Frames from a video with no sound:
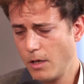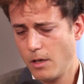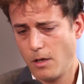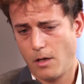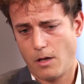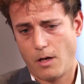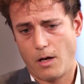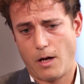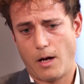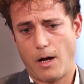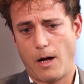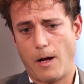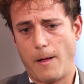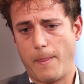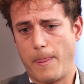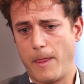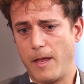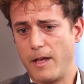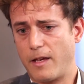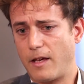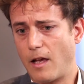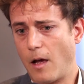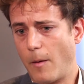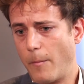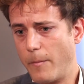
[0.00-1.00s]
Yeah. And
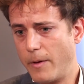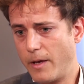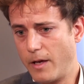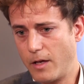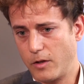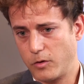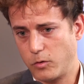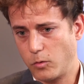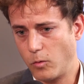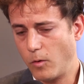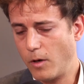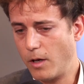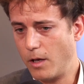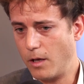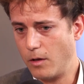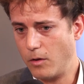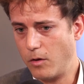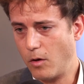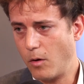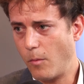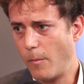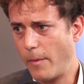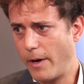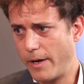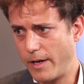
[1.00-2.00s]
it can be as well
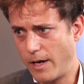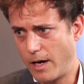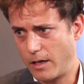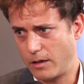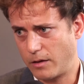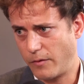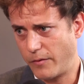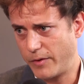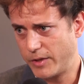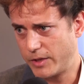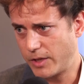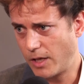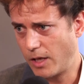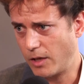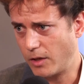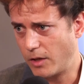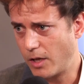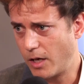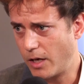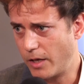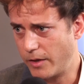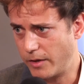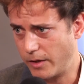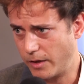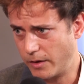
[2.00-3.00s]
done by artificial
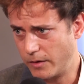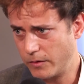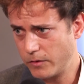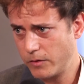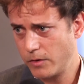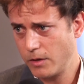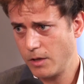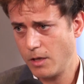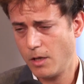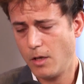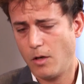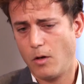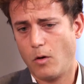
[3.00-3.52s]
intelligence,